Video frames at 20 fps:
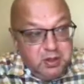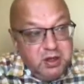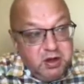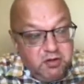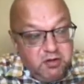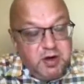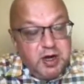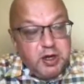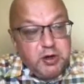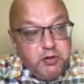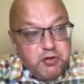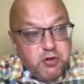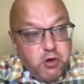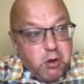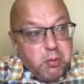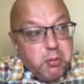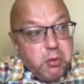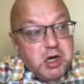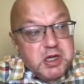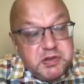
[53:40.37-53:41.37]
One of core
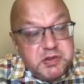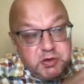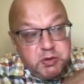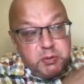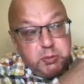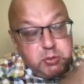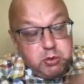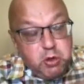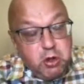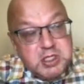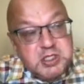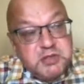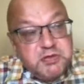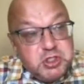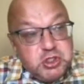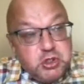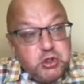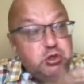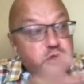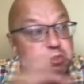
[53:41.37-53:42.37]
blocks
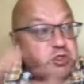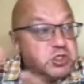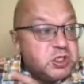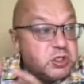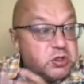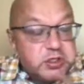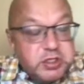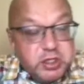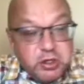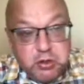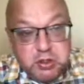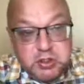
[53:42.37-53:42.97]
which you use a lot in your